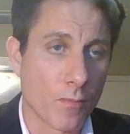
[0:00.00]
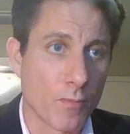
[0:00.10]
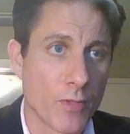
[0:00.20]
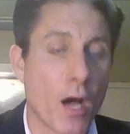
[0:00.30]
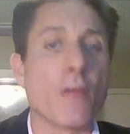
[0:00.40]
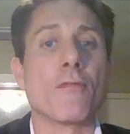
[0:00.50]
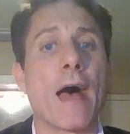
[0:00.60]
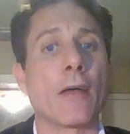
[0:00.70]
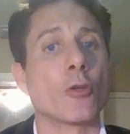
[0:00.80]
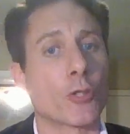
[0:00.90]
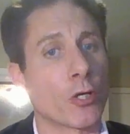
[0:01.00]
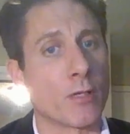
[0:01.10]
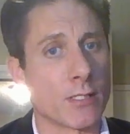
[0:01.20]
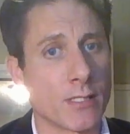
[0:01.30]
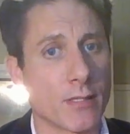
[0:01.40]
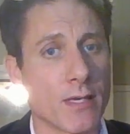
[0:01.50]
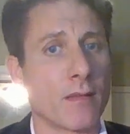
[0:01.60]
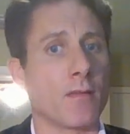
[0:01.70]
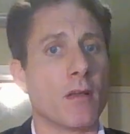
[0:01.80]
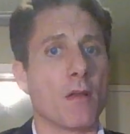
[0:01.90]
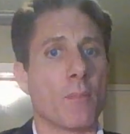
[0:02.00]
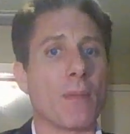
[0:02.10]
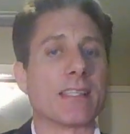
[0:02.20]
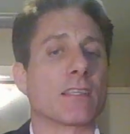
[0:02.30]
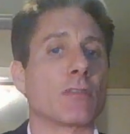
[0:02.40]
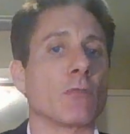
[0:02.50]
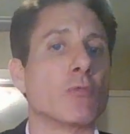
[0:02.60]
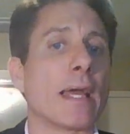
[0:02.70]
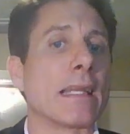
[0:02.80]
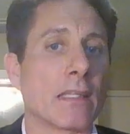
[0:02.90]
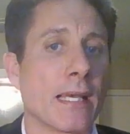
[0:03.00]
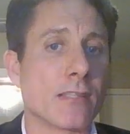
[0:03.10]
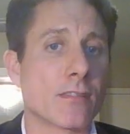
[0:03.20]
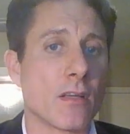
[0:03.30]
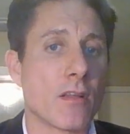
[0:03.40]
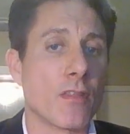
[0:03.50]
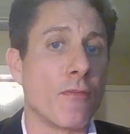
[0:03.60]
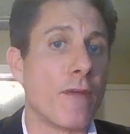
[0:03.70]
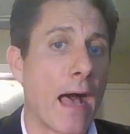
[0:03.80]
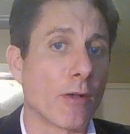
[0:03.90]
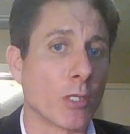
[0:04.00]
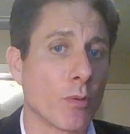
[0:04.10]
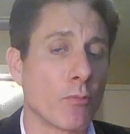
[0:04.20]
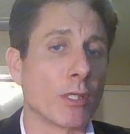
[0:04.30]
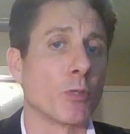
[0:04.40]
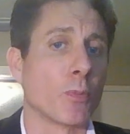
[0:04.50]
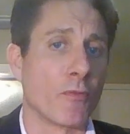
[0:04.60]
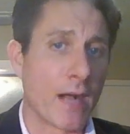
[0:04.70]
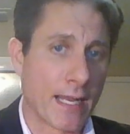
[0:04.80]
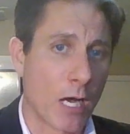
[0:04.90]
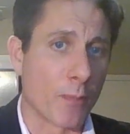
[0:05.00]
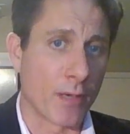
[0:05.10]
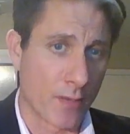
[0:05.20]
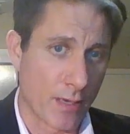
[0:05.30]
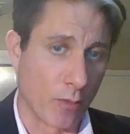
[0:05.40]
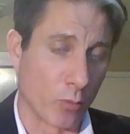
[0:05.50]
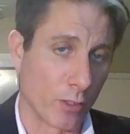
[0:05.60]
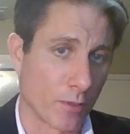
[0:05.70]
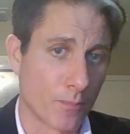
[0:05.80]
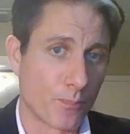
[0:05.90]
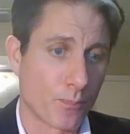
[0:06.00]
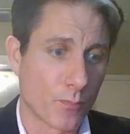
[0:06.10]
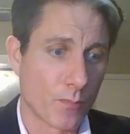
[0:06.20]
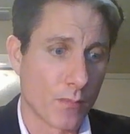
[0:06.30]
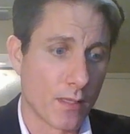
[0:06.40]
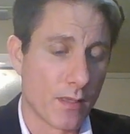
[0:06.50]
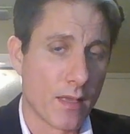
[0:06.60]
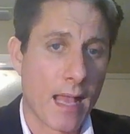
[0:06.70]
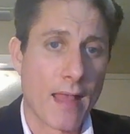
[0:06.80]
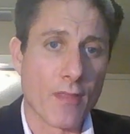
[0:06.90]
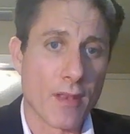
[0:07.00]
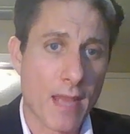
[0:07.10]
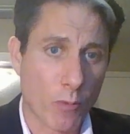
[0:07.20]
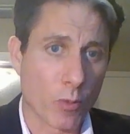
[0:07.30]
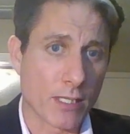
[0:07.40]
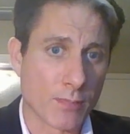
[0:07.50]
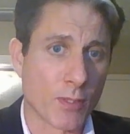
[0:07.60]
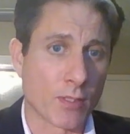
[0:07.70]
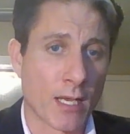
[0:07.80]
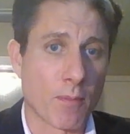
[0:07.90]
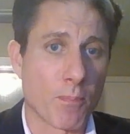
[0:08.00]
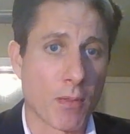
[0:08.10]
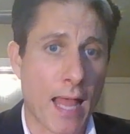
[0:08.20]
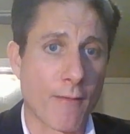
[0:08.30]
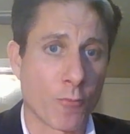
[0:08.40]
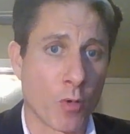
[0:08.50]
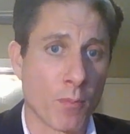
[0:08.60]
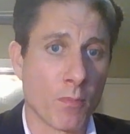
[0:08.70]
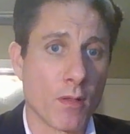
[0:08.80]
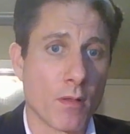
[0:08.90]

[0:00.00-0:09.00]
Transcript: unvalued currency that basically regulates the value of what you provide help into the network. And the network is built on a platform